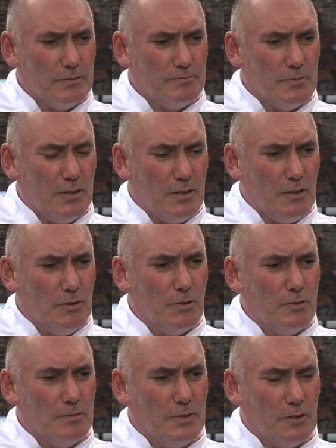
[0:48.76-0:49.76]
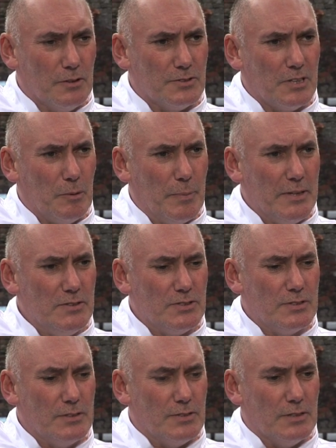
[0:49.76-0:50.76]
have a local clientele
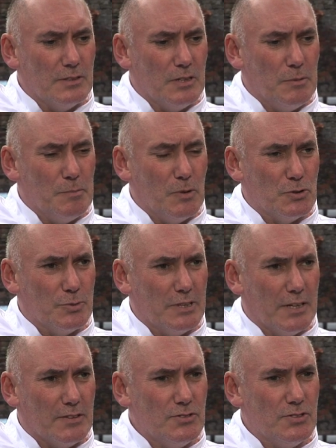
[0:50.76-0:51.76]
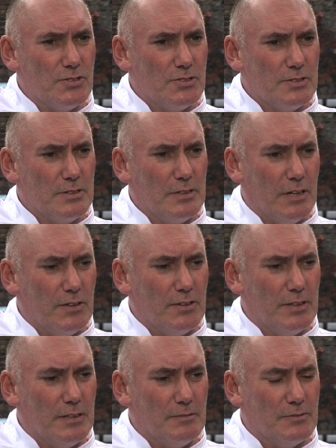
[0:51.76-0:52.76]
base that come in most weekends
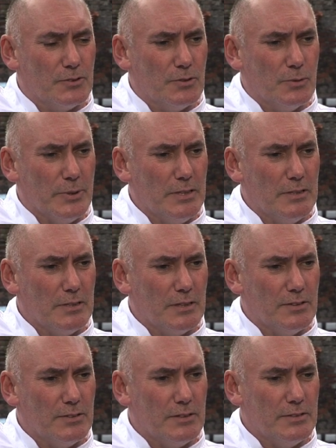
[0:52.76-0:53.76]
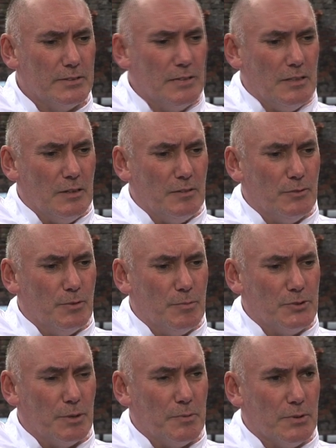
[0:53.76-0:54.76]
and through the week, and then through
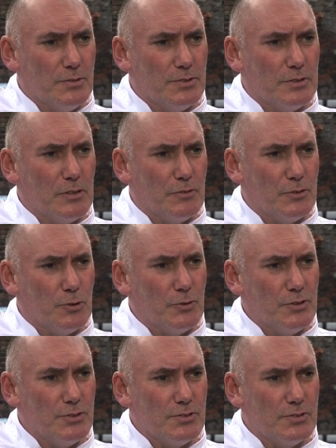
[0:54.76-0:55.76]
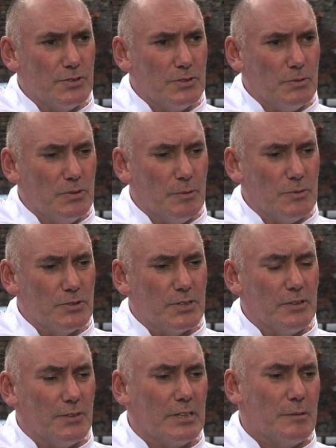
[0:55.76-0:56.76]
the summer months there's a lot of tourists who come and
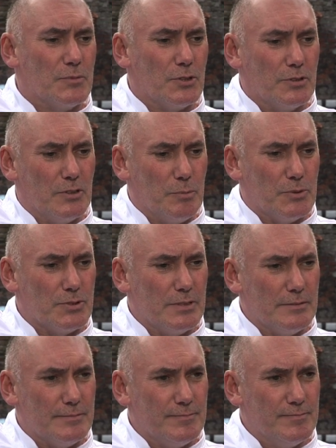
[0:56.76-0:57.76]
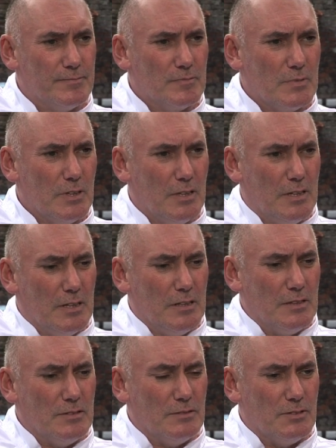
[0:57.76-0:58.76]
stay on the campsite opposite and
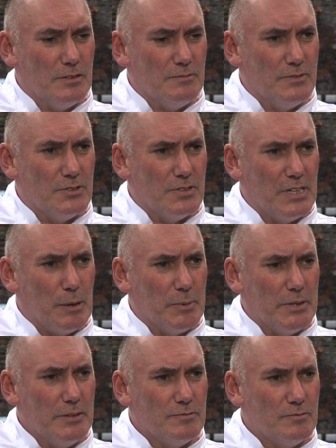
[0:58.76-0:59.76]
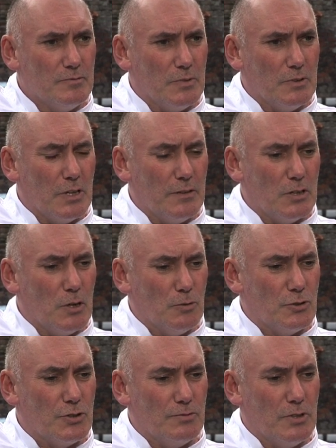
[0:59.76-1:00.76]
then visit the Abbey, and then the
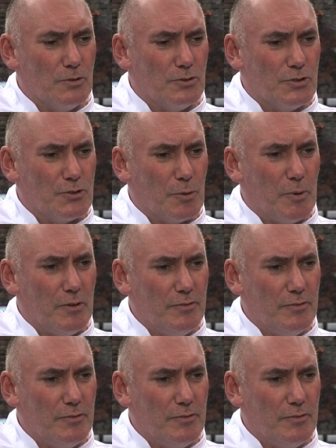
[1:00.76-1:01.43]
coaches drop